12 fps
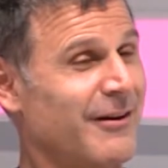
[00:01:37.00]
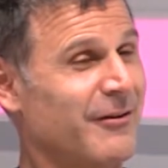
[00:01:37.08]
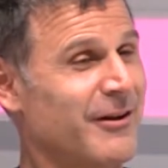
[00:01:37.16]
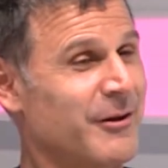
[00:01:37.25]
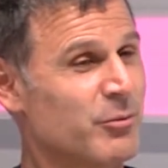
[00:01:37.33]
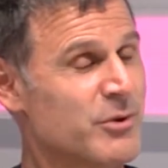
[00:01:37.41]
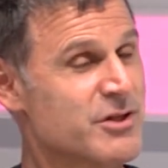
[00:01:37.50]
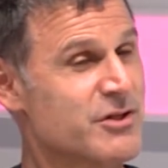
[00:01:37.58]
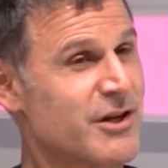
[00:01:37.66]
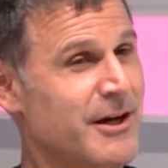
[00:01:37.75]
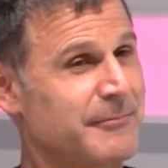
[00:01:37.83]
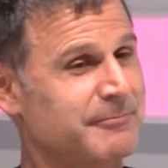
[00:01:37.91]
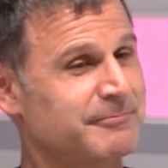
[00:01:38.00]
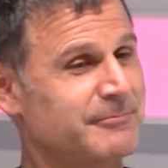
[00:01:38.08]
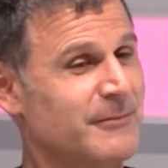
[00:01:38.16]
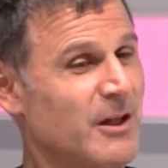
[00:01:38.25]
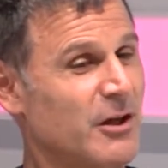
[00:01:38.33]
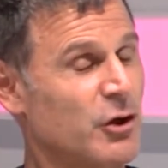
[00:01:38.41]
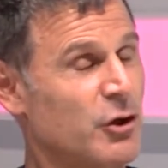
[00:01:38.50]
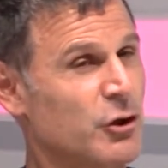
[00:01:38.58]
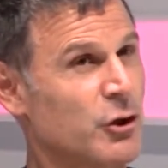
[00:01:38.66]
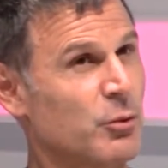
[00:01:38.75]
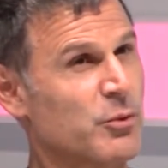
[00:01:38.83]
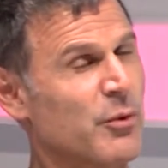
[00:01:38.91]
it was, you
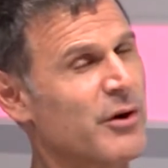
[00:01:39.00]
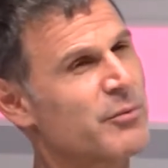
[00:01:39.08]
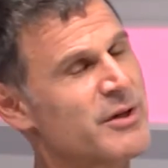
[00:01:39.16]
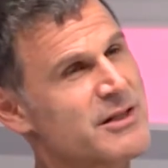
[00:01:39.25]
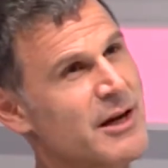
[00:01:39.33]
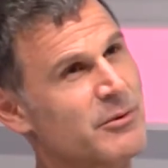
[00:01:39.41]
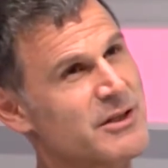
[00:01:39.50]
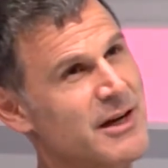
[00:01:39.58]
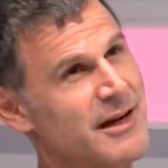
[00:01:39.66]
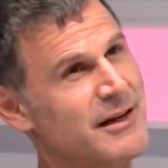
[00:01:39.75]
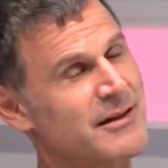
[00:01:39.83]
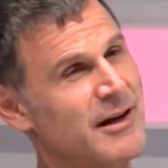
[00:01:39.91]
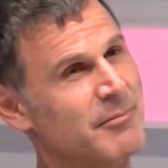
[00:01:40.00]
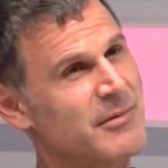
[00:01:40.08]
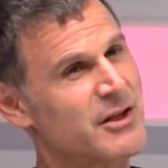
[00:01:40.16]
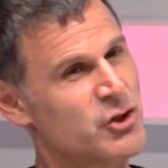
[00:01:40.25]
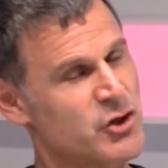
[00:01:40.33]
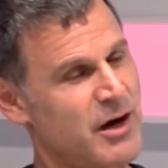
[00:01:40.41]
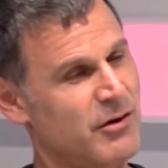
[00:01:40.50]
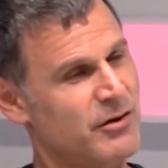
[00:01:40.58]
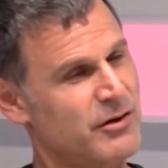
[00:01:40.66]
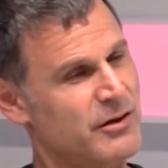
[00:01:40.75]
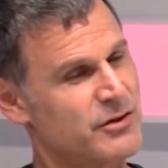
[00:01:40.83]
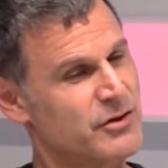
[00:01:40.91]
know, where did we stay? We stayed at the
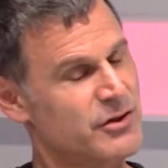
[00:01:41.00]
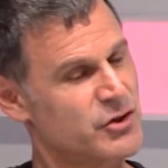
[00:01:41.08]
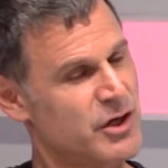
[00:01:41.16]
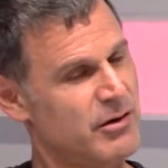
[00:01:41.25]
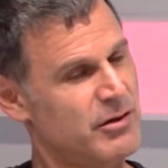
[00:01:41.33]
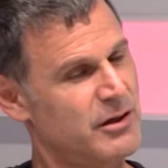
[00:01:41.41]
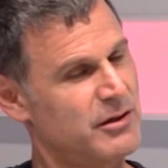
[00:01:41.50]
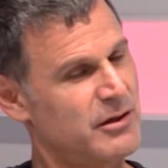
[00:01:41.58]
Sheraton.